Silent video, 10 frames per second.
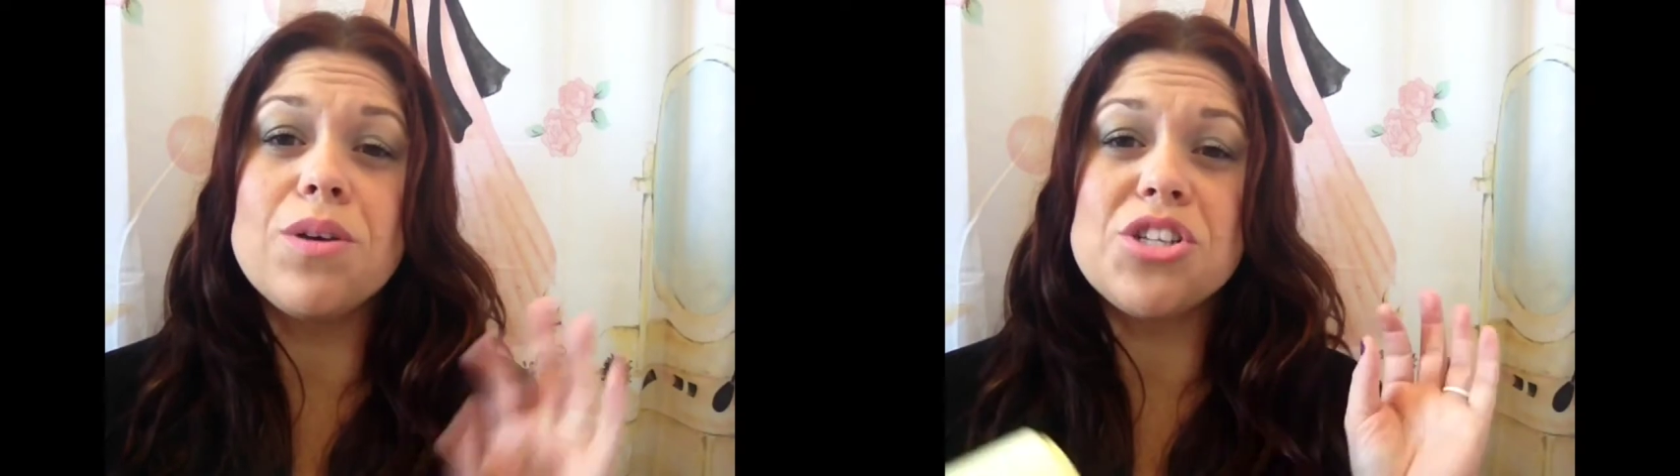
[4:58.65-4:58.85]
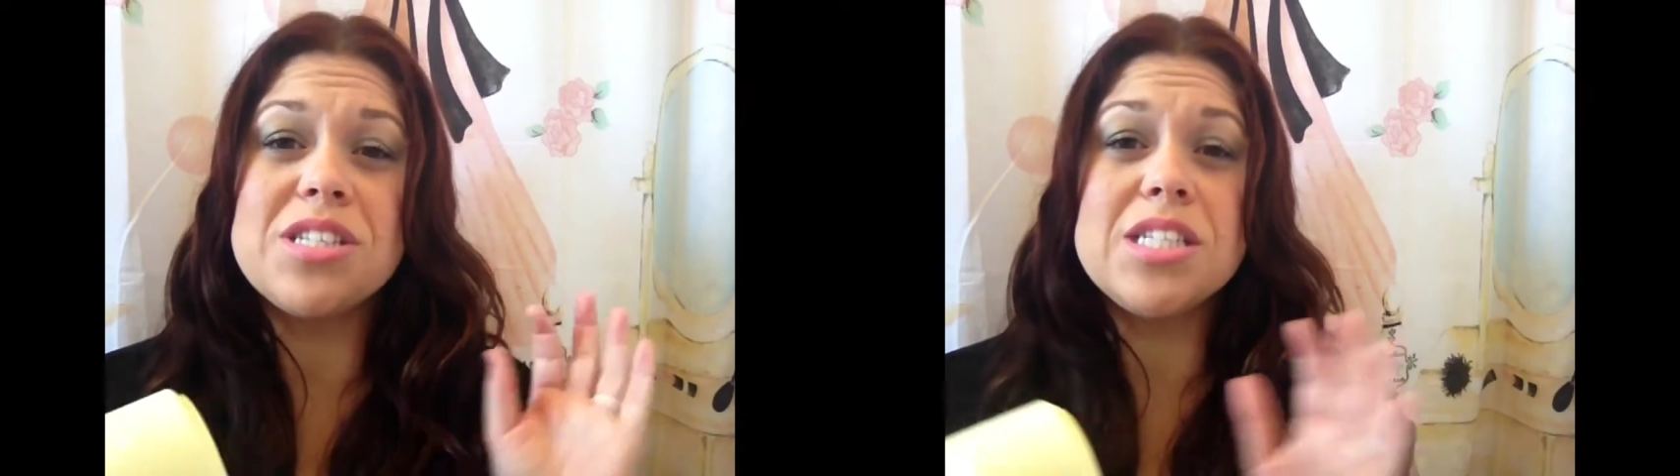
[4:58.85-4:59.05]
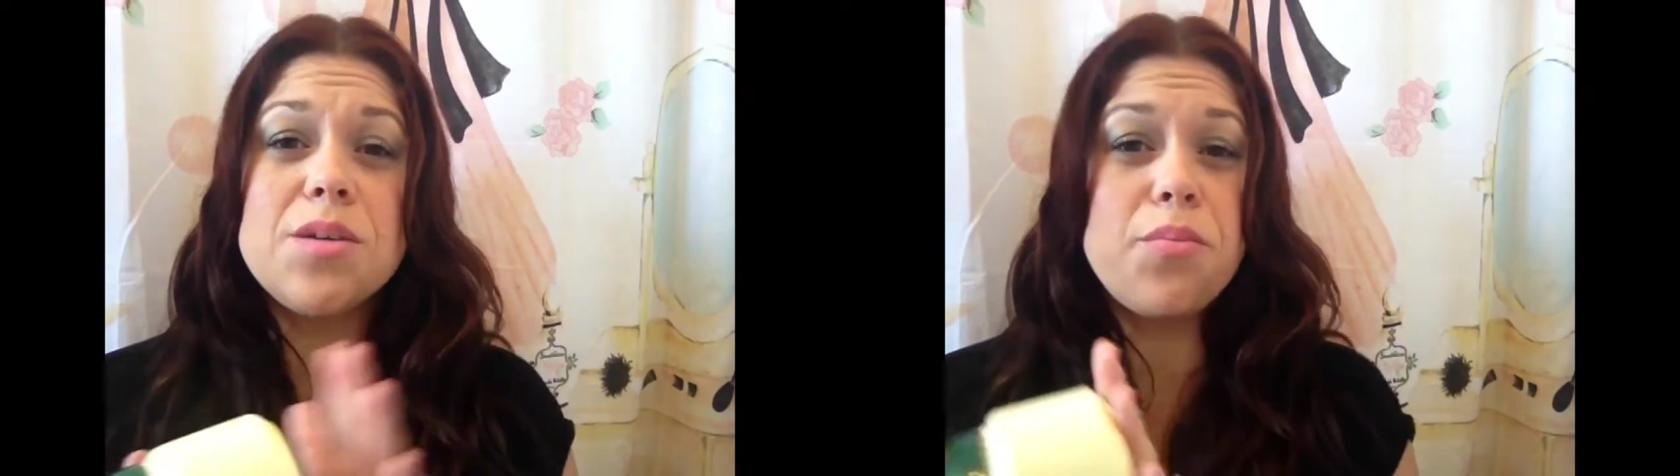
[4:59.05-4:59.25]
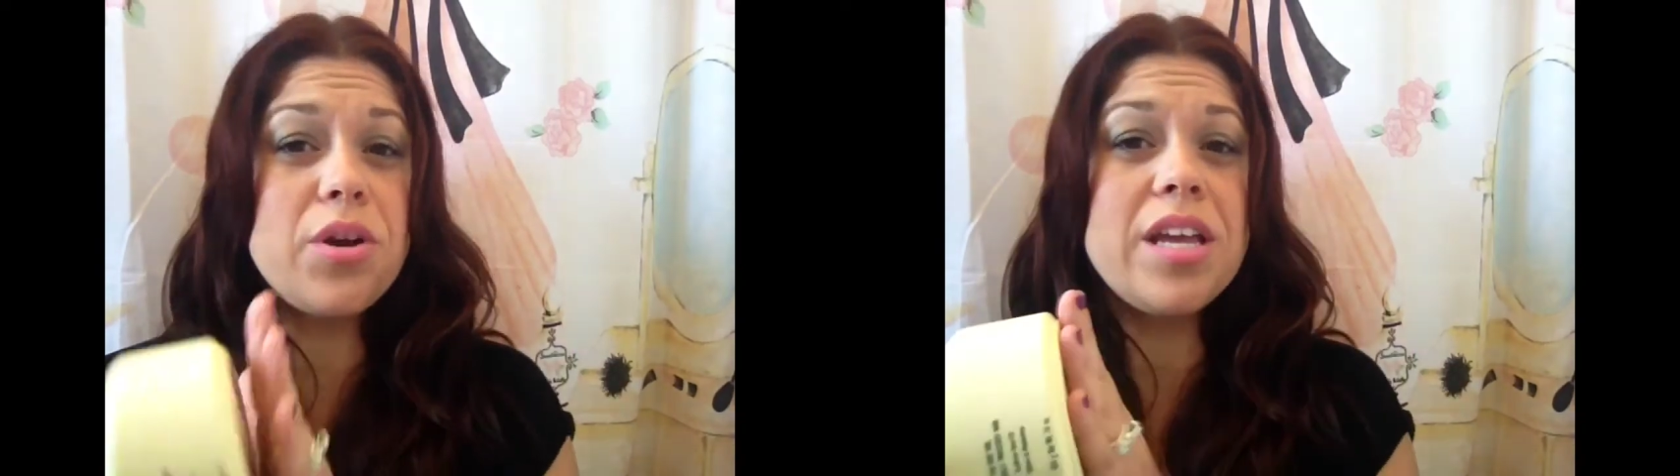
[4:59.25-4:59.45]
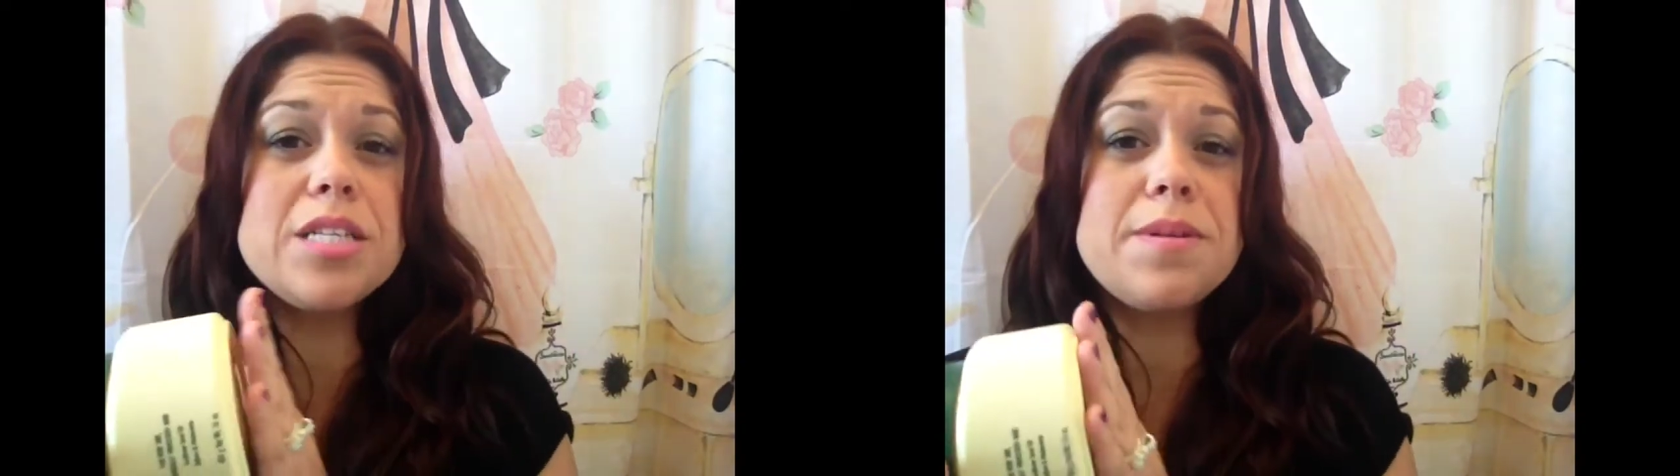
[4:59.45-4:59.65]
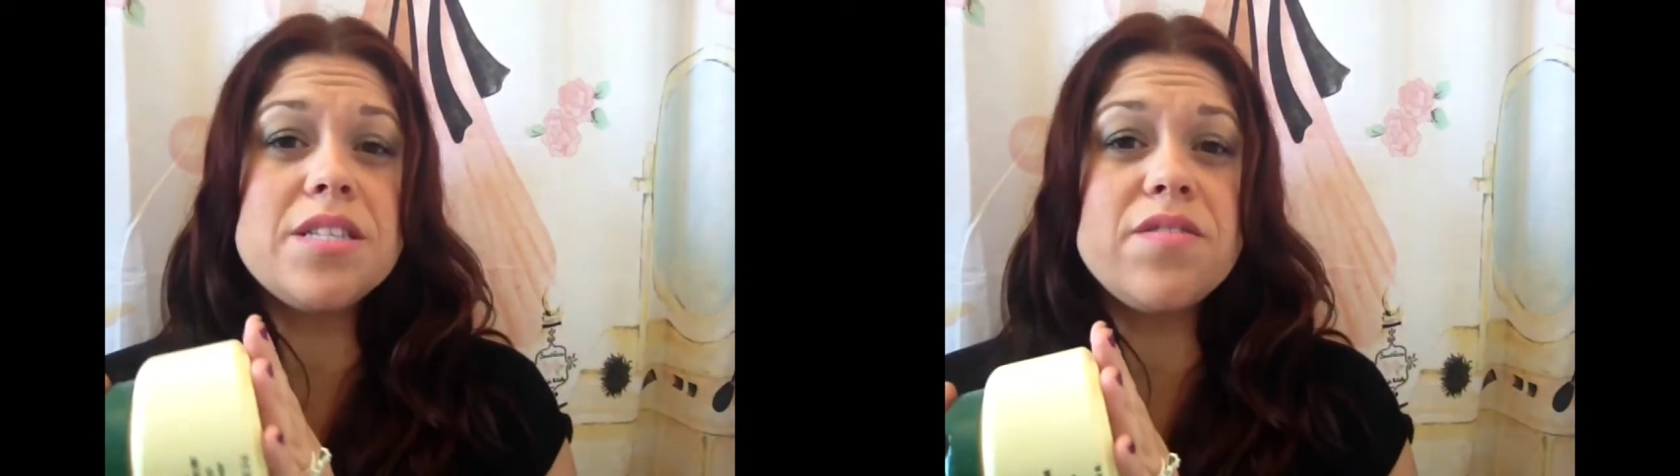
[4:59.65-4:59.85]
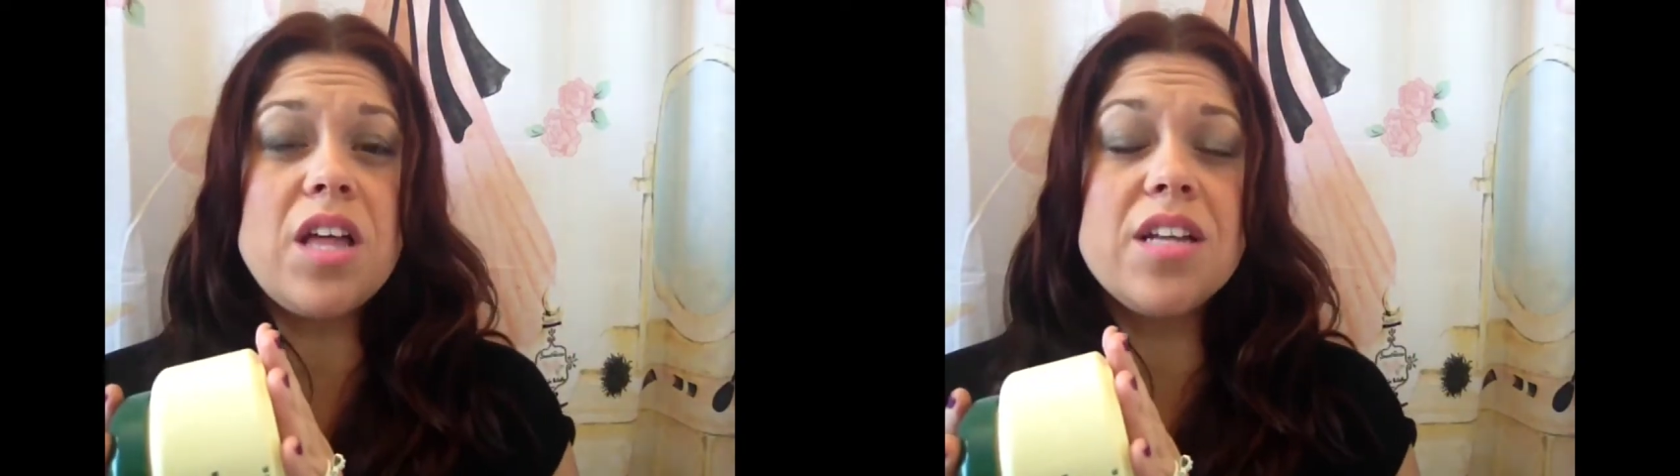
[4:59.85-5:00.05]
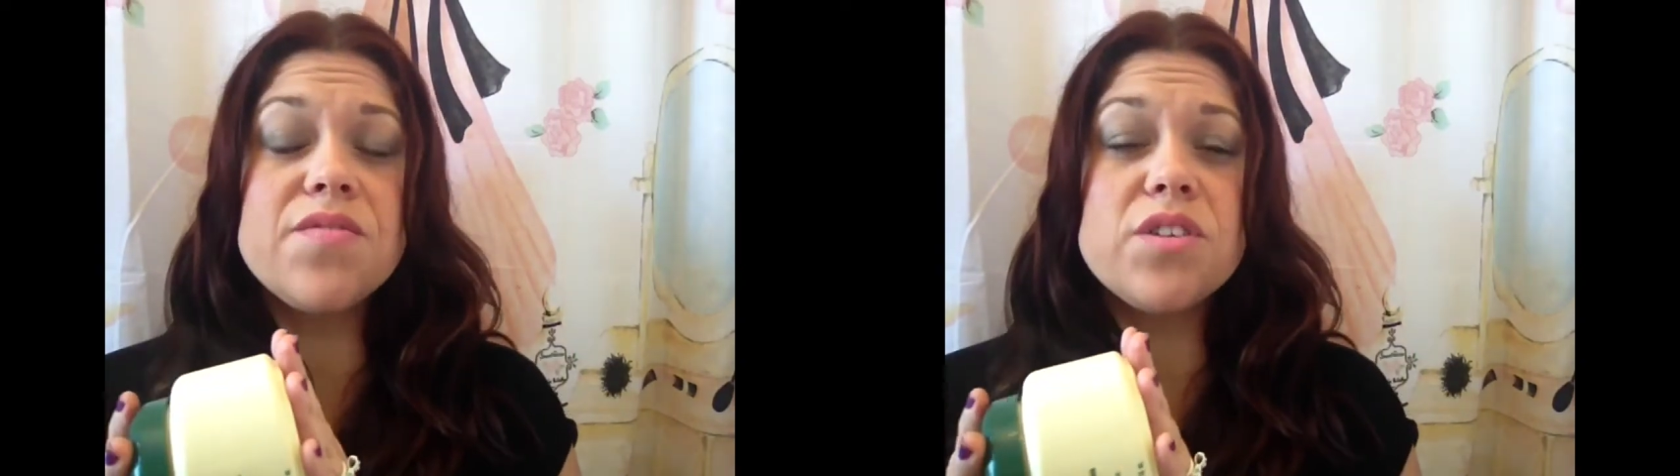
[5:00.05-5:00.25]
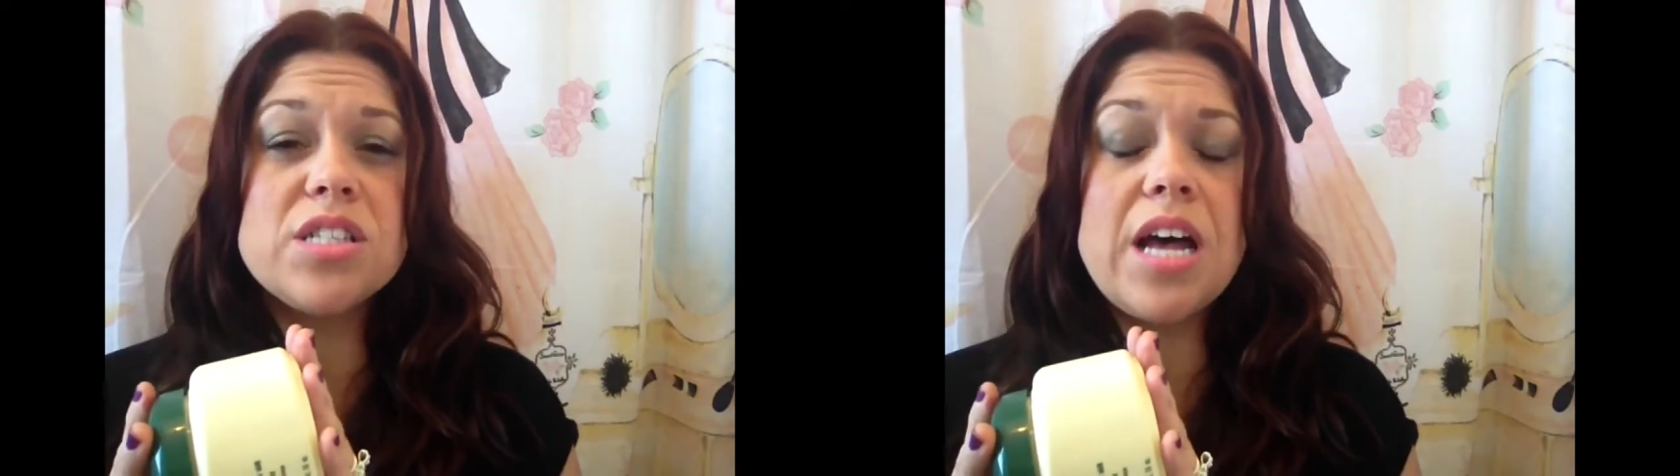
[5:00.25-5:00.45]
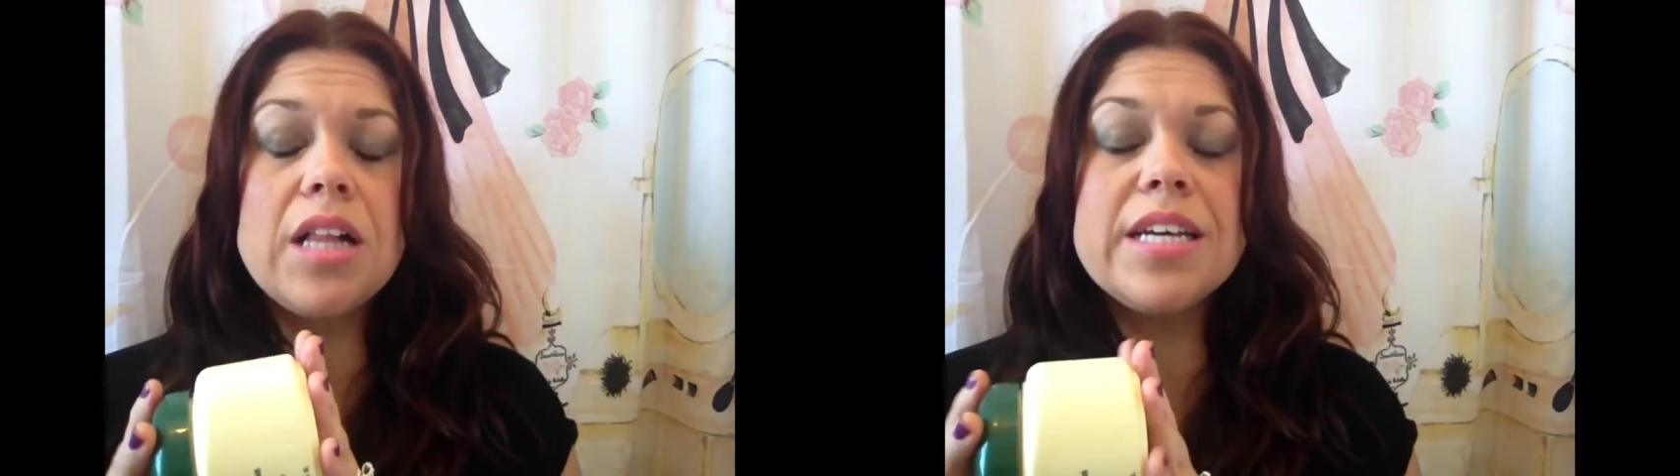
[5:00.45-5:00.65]
which this is a pretty expensive line for
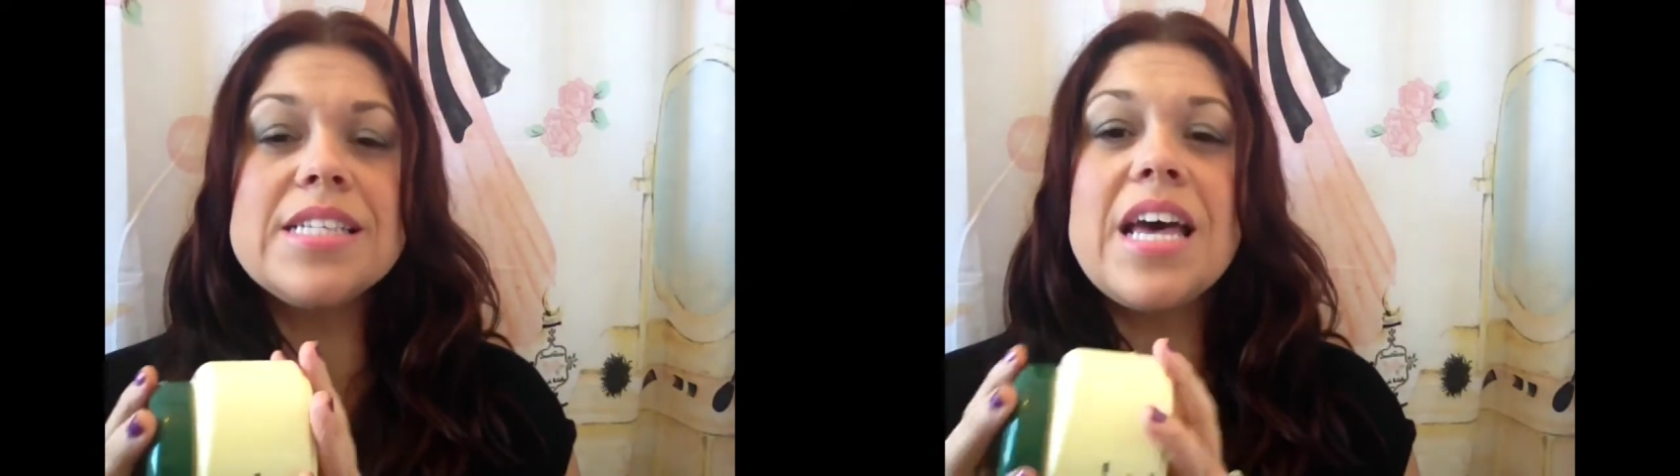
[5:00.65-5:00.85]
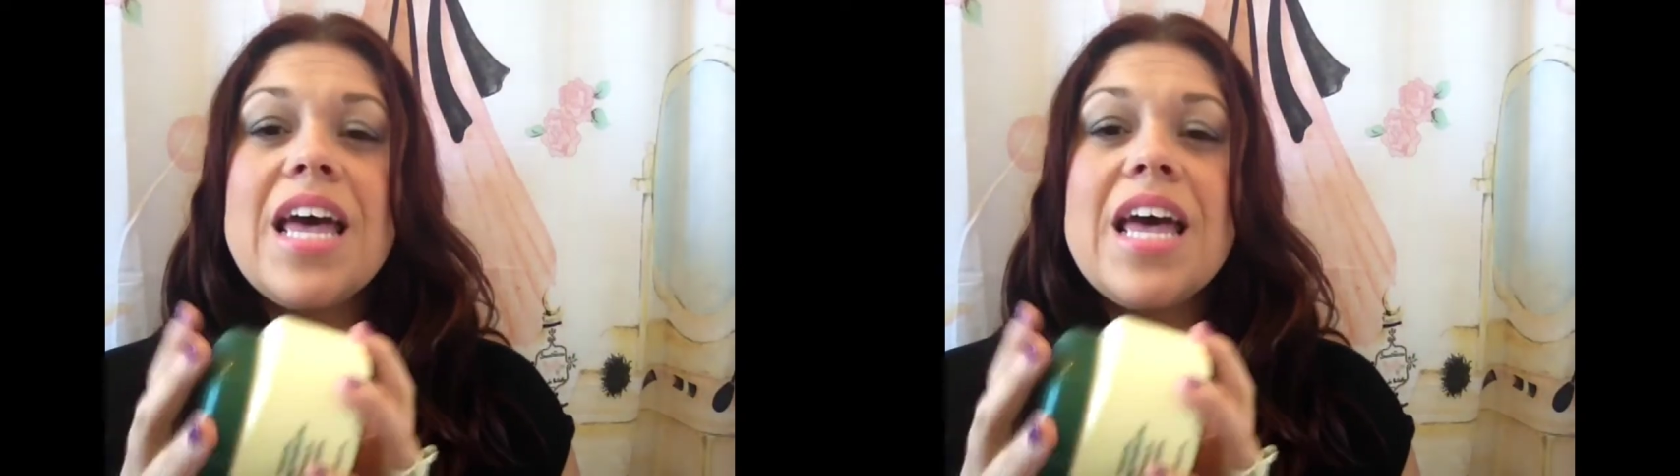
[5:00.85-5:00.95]
Sally's.